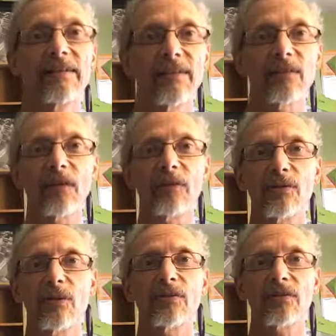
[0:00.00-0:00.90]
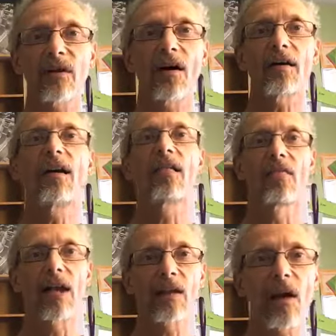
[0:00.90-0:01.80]
The Soviet Union's car,
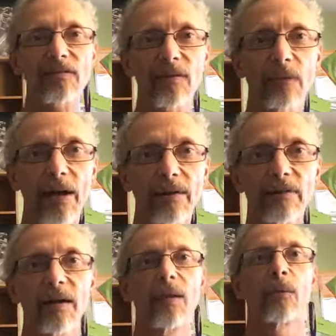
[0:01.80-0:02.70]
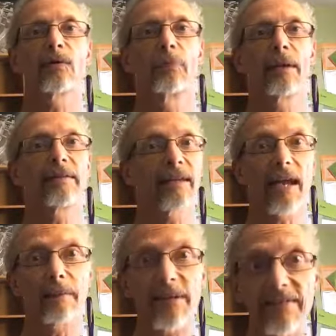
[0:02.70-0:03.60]
they lost the race, which means they
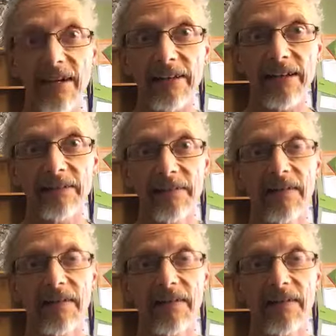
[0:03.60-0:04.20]
came in second.